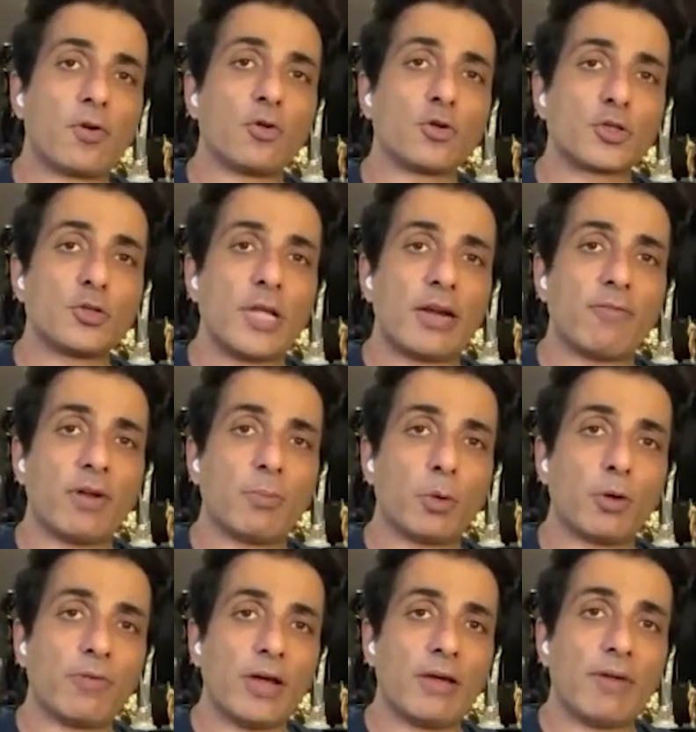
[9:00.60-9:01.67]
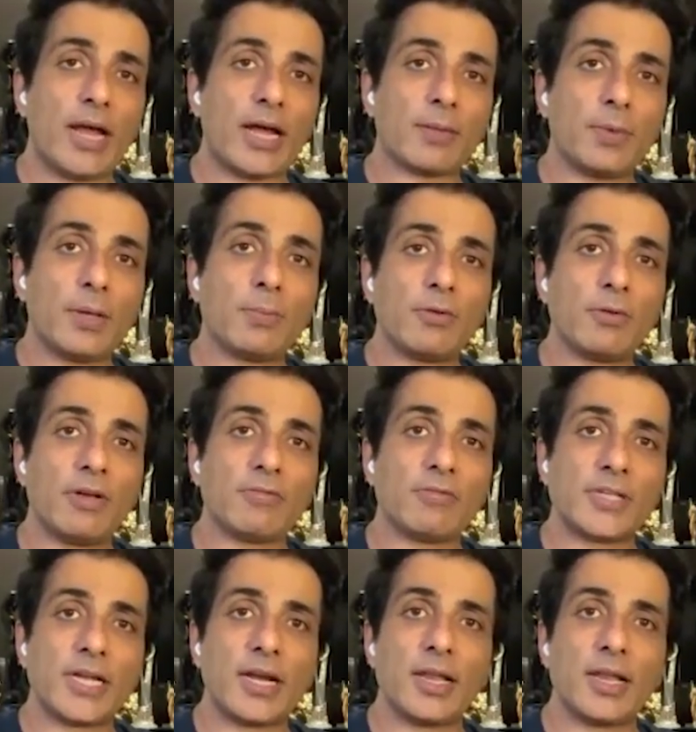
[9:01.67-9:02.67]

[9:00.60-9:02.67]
close to that 1.5 lakh people we have sent.